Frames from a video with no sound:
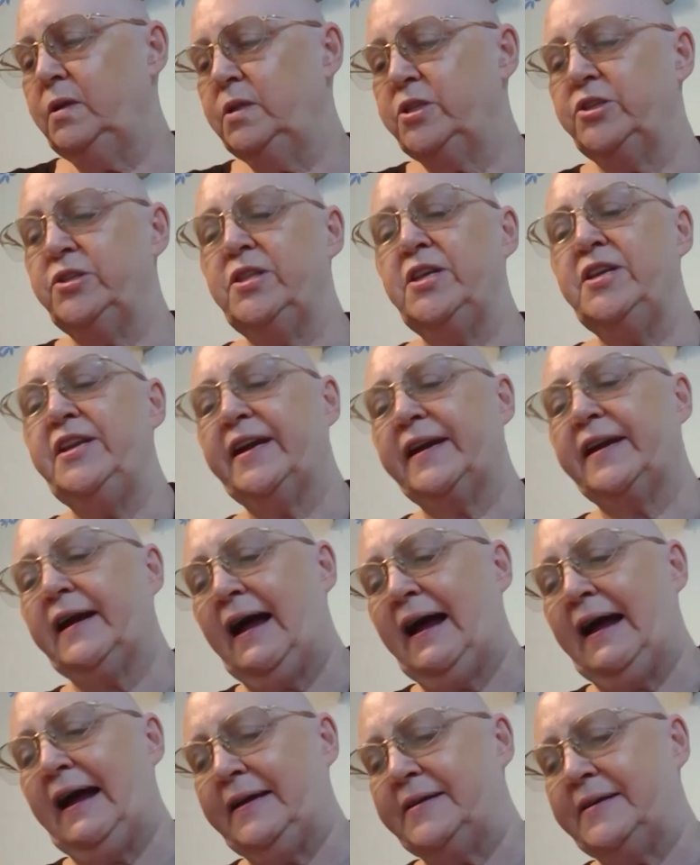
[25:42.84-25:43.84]
to the
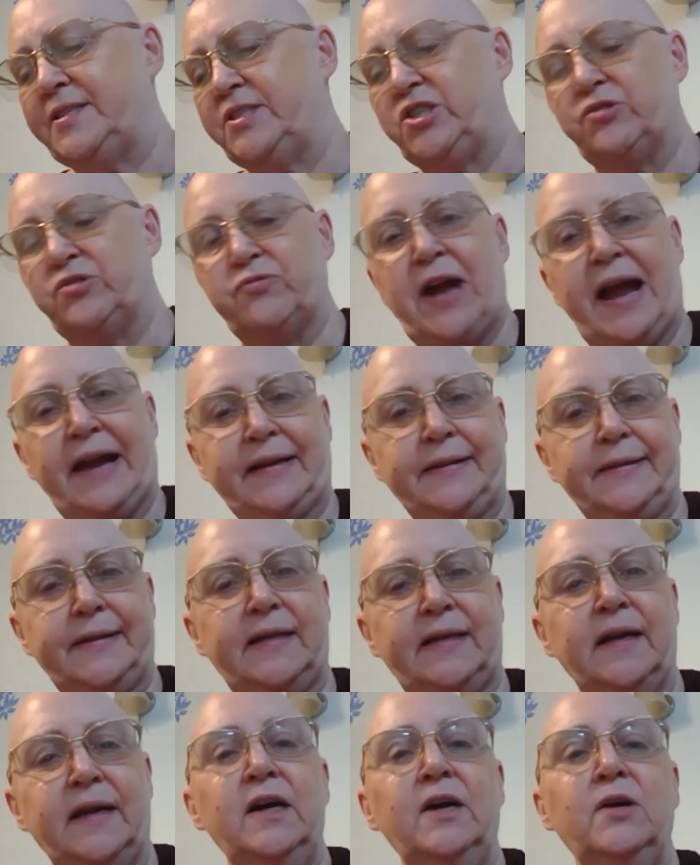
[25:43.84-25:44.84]
Nikayas
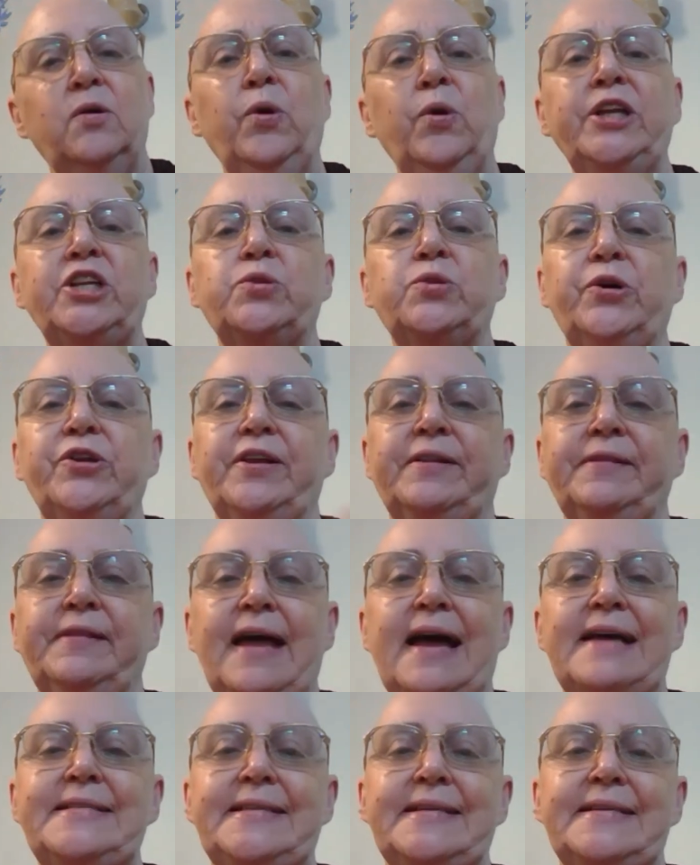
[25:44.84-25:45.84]
directly, which were the
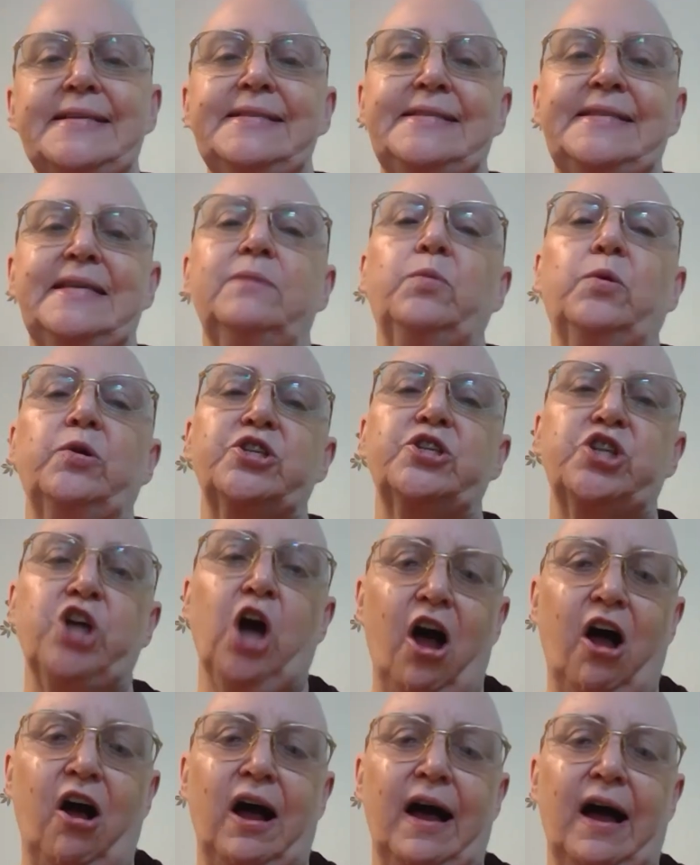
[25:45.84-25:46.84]
lessons that were
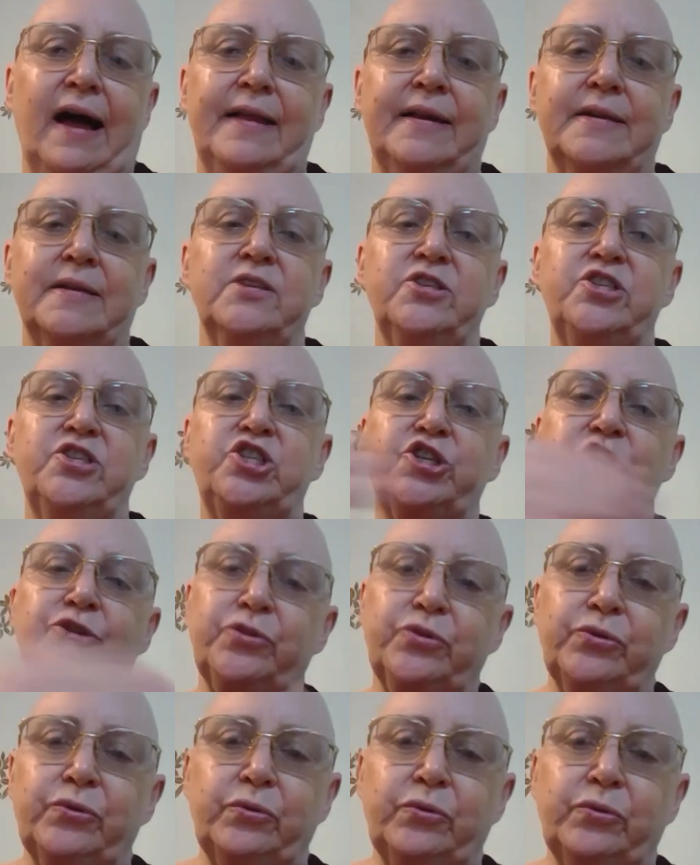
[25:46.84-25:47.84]
taught
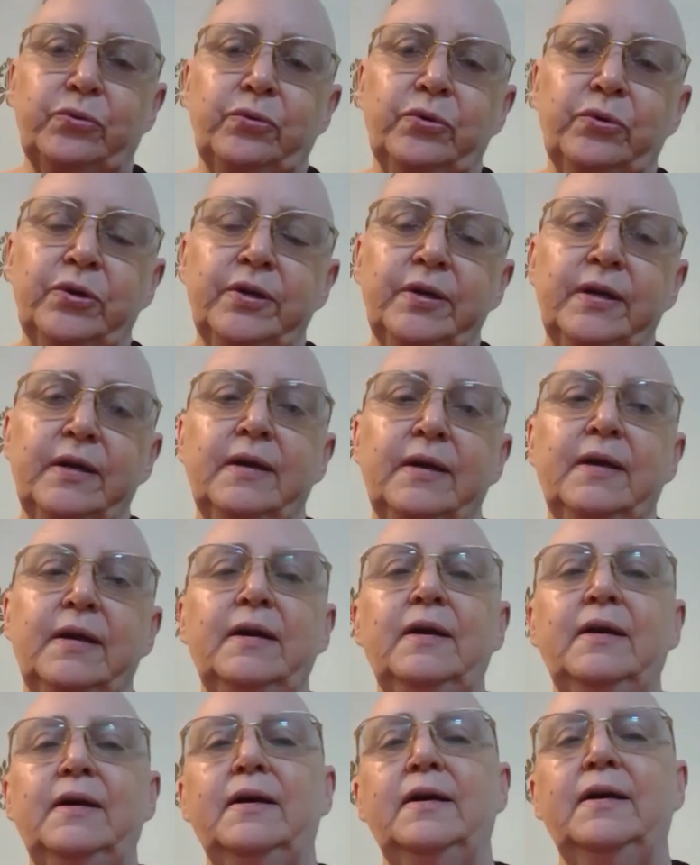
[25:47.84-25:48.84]
to
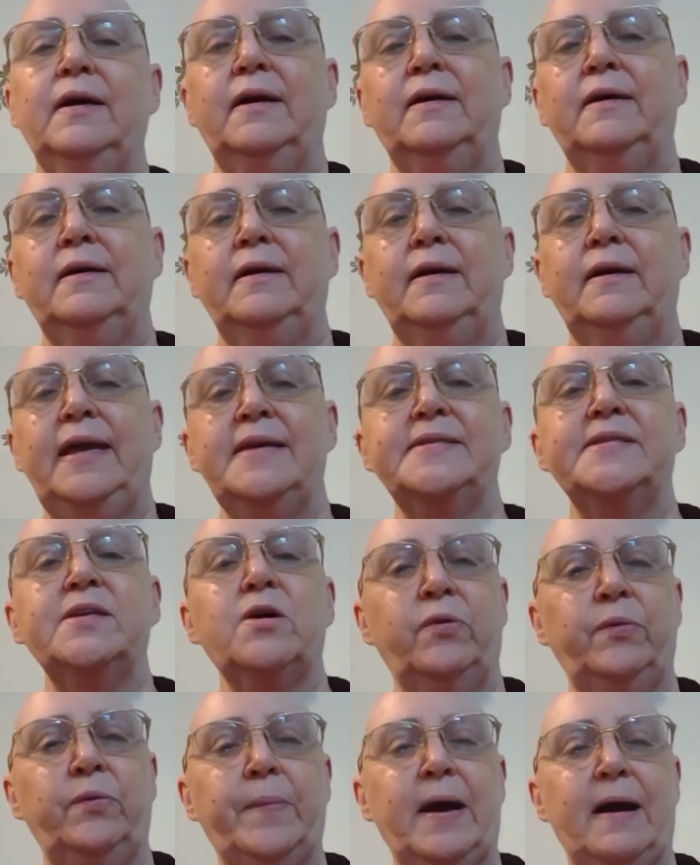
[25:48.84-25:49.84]
his
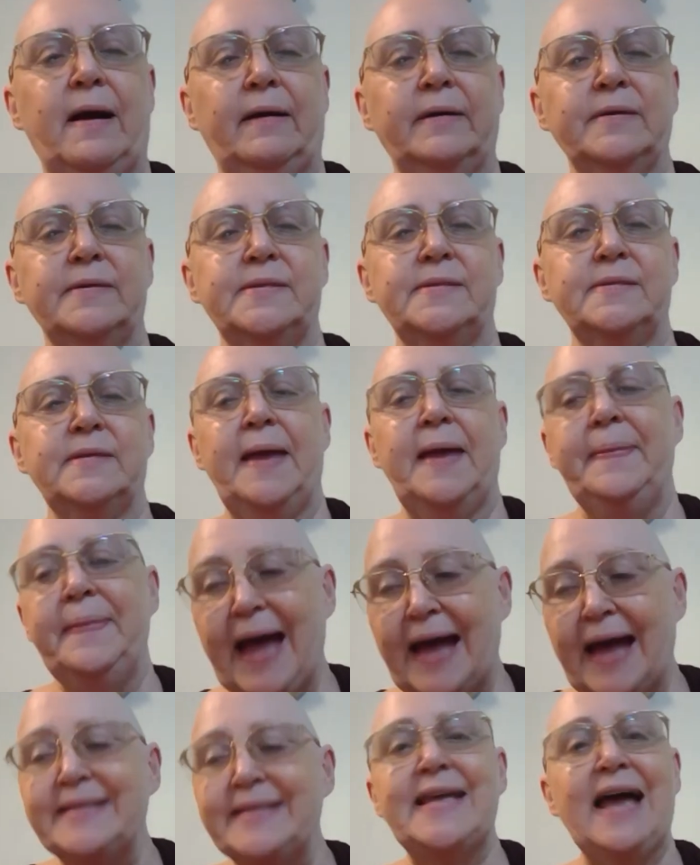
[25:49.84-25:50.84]
own monks. And
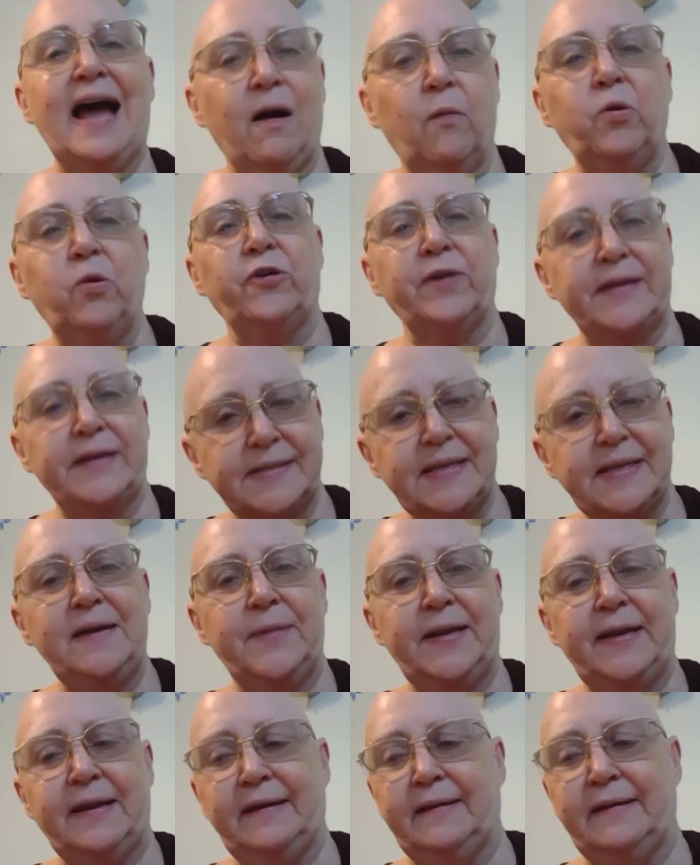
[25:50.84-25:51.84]
that's how we're
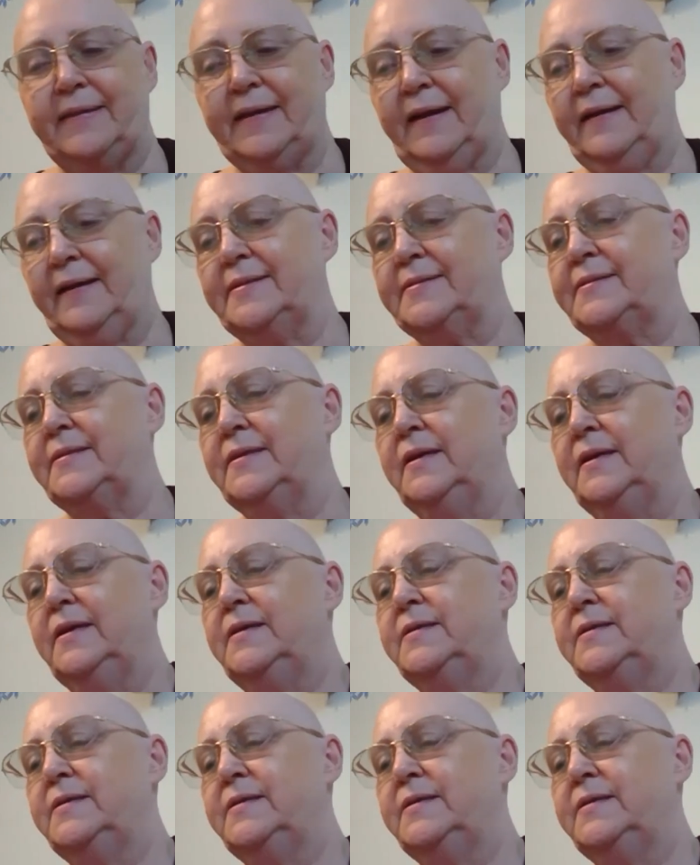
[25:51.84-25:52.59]
examining things.